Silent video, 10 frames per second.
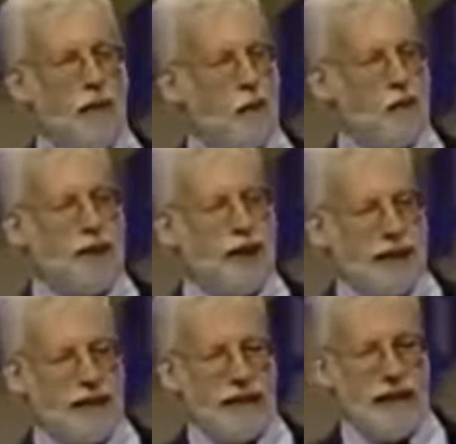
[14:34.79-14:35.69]
told
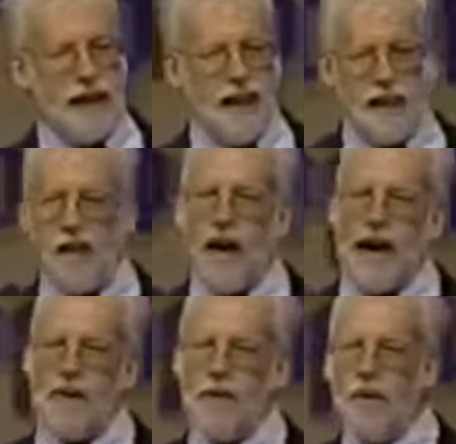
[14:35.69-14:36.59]
things that are
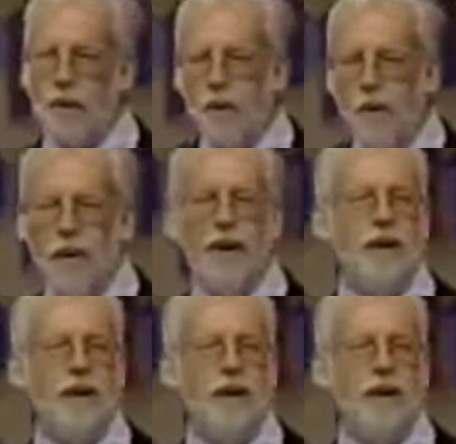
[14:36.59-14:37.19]
not true,